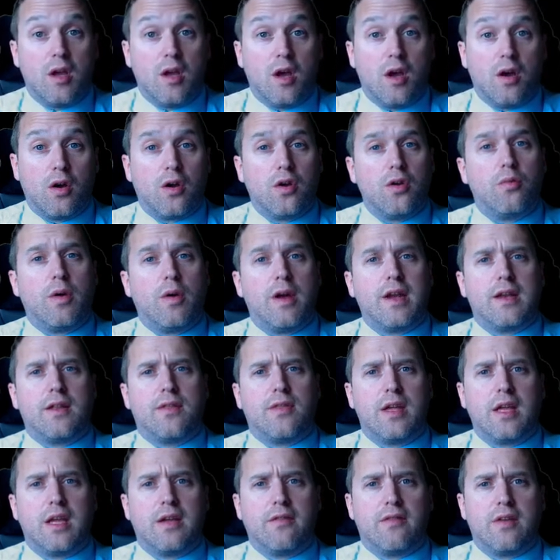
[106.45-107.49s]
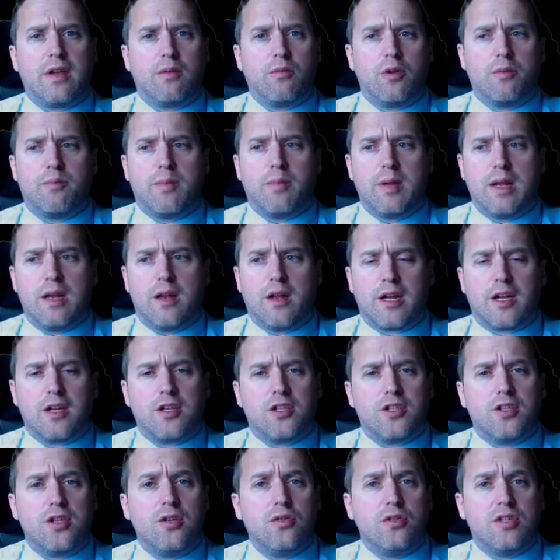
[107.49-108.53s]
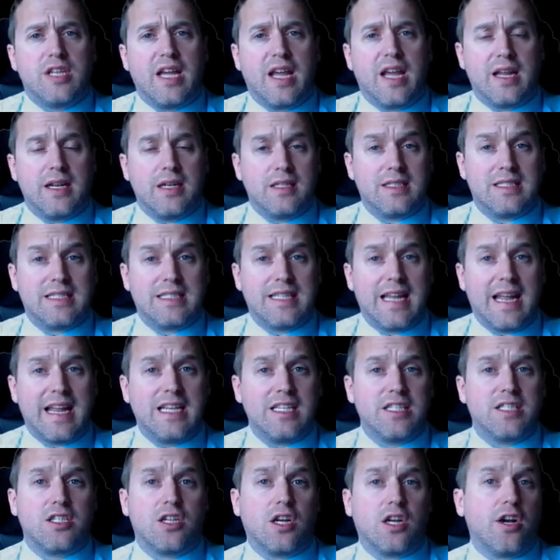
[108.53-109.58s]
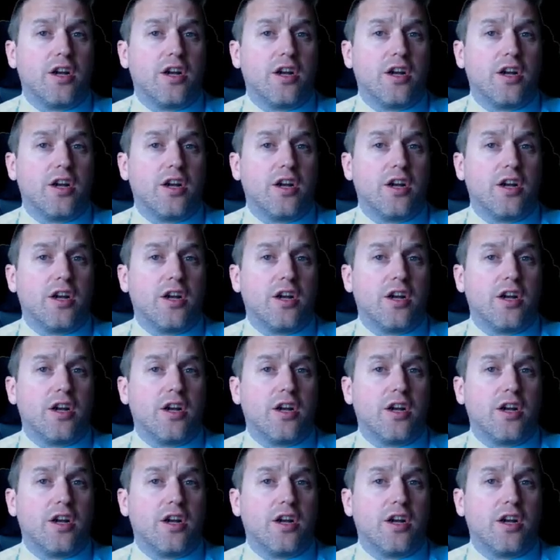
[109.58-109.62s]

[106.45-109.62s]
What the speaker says: A good way to think of it would be like a two-stage